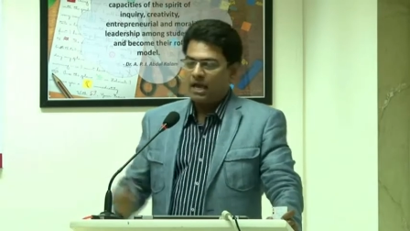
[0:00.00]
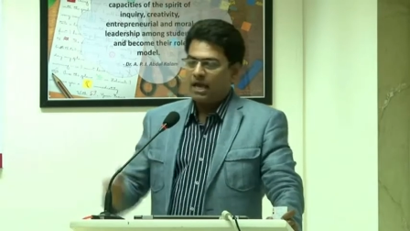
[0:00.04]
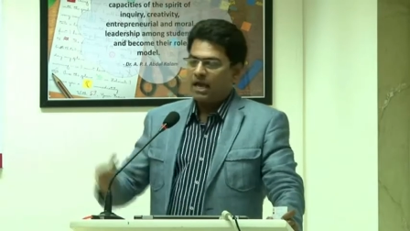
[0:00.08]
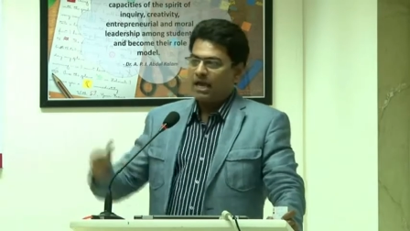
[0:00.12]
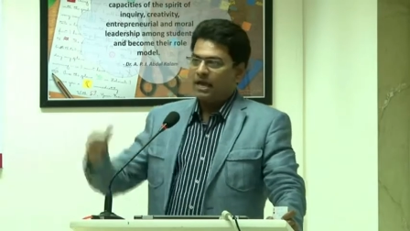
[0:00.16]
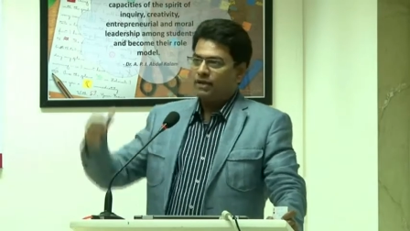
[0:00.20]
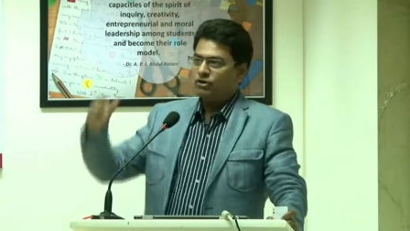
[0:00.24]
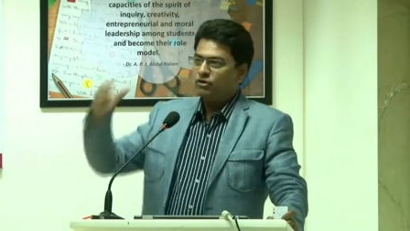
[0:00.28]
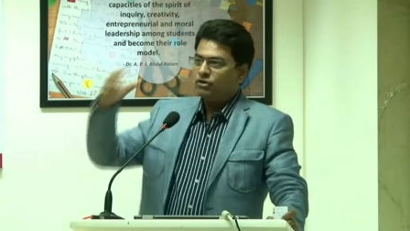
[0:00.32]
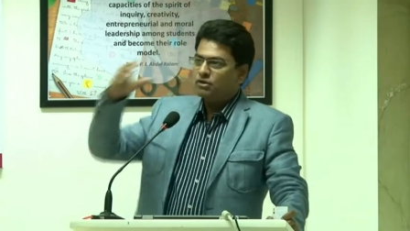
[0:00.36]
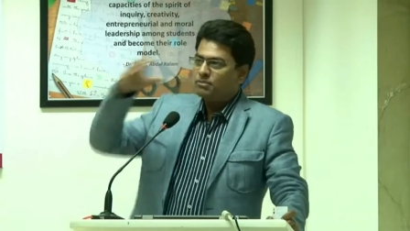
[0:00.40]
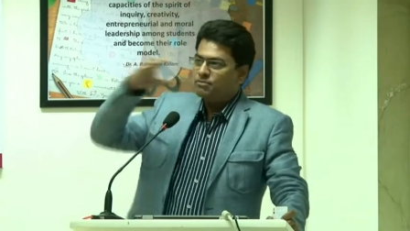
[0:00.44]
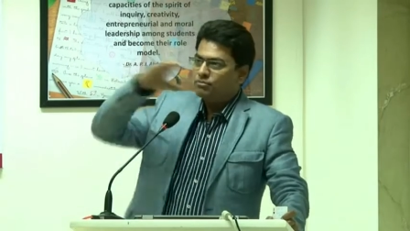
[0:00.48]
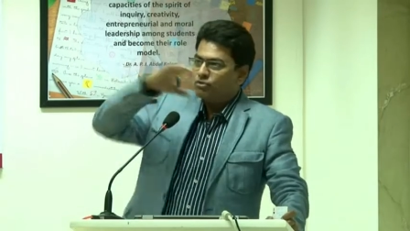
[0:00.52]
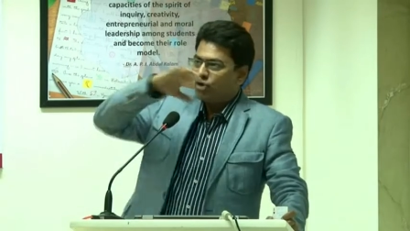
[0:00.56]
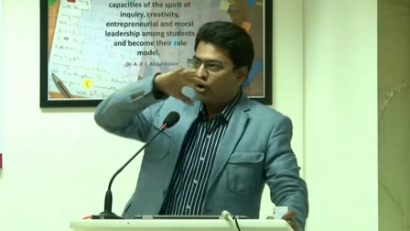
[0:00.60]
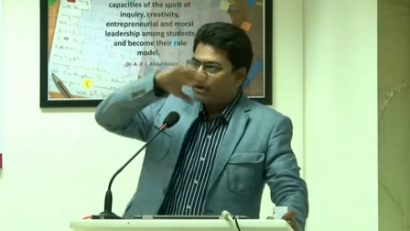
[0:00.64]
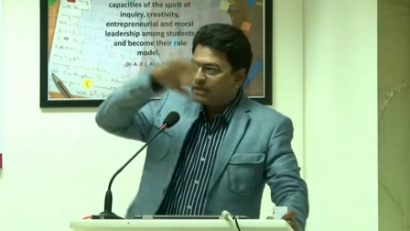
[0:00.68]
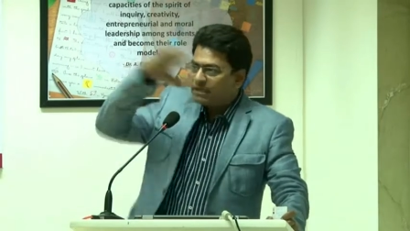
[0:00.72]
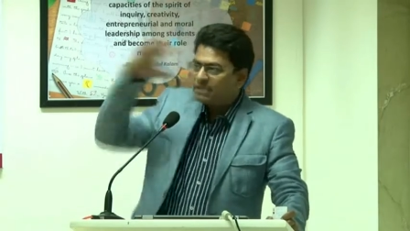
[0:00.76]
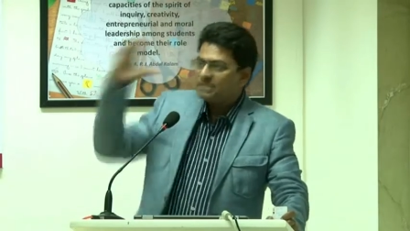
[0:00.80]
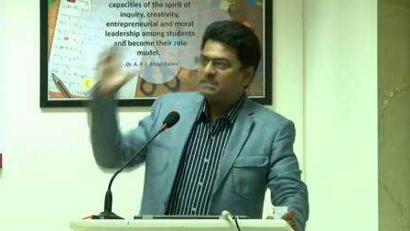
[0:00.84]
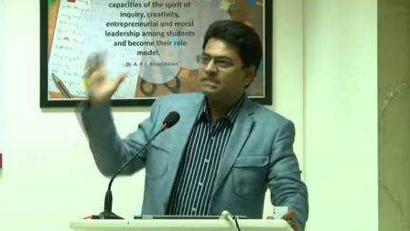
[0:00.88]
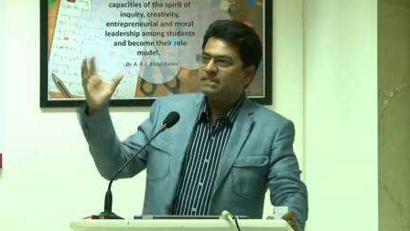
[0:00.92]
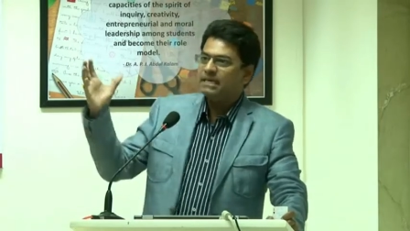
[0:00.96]
And on a
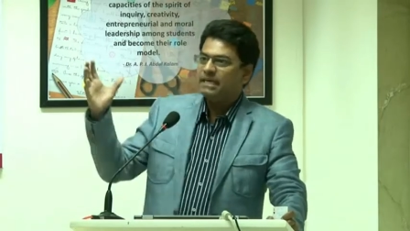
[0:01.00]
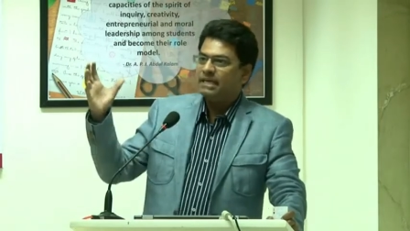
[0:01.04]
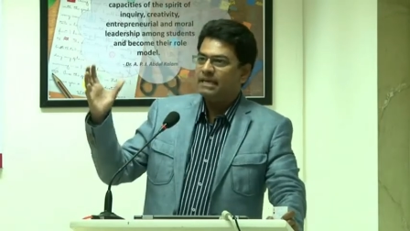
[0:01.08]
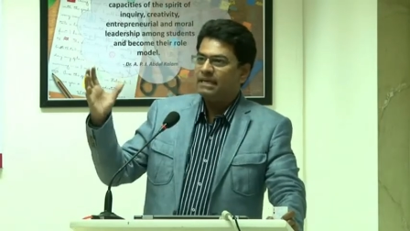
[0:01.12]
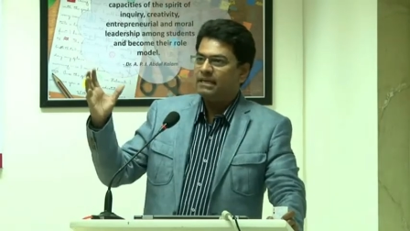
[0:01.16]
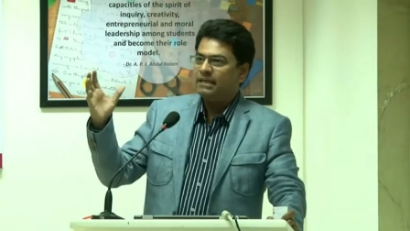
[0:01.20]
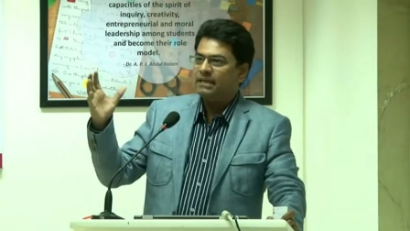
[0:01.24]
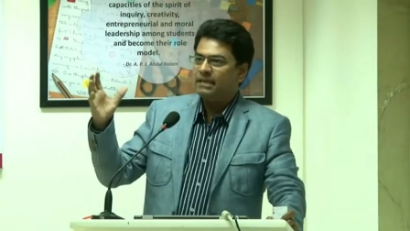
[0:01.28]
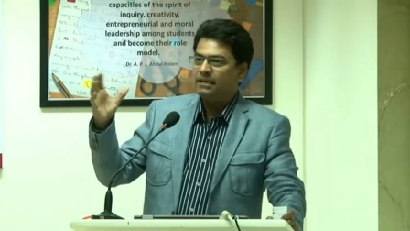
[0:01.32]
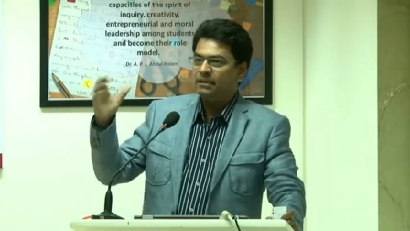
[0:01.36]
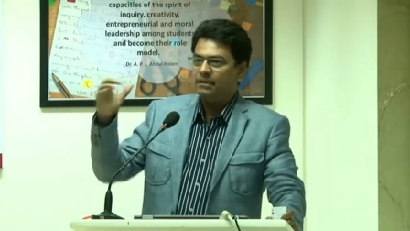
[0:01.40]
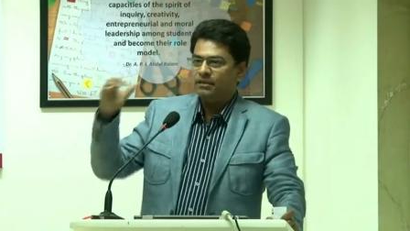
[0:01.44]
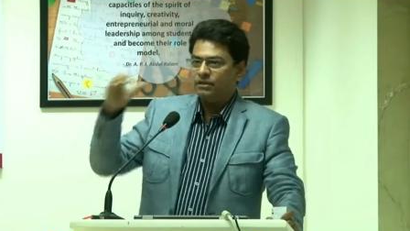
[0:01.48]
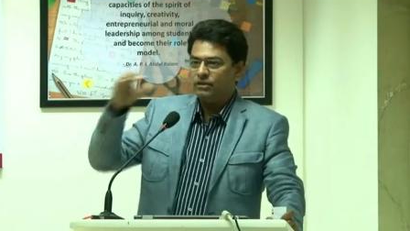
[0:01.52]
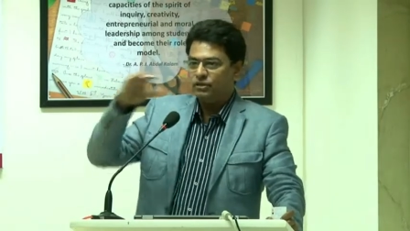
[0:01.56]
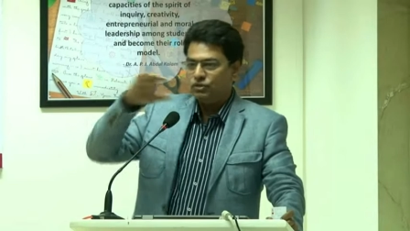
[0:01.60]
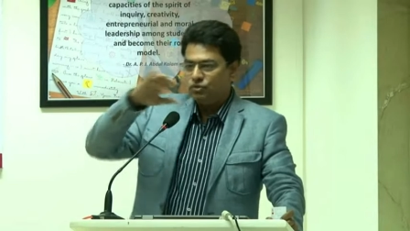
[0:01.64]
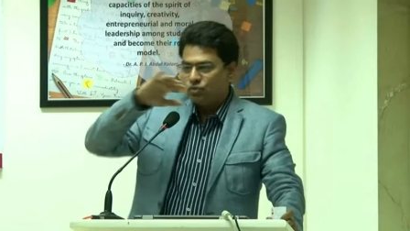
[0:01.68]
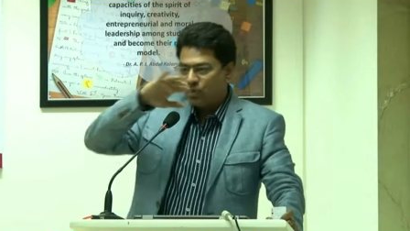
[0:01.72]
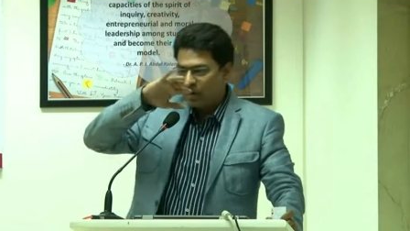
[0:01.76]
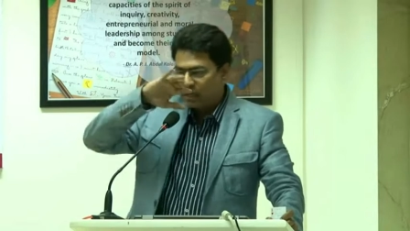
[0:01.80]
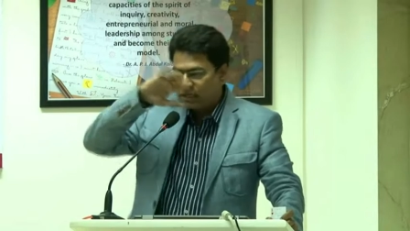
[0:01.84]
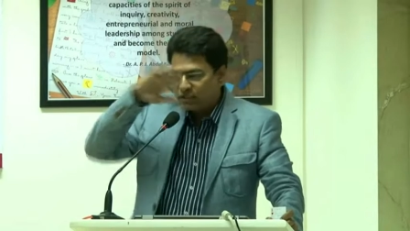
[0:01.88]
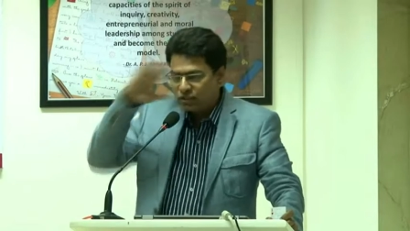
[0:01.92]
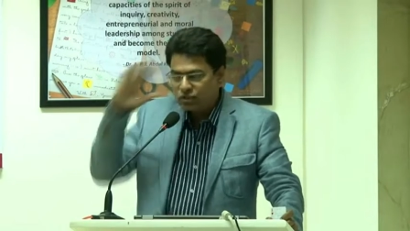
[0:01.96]
broader scale,
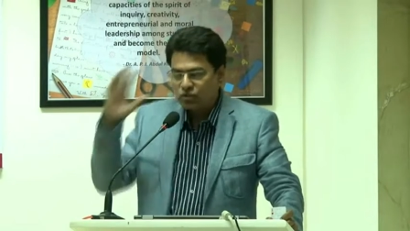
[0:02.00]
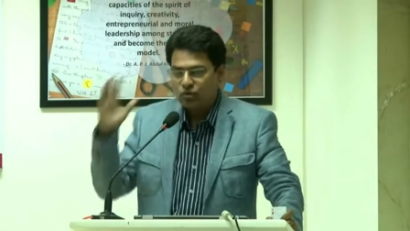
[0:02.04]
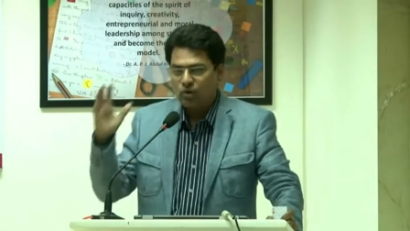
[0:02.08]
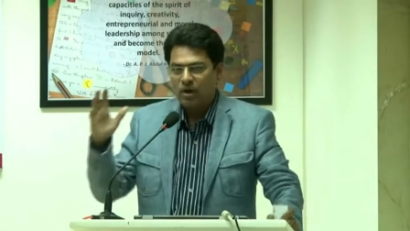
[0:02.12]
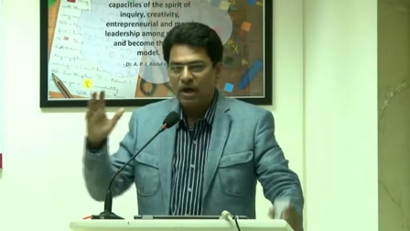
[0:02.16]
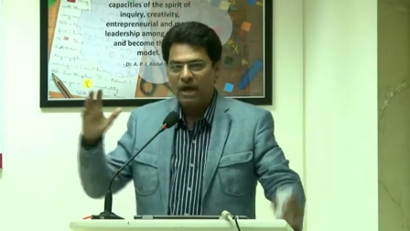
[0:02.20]
you also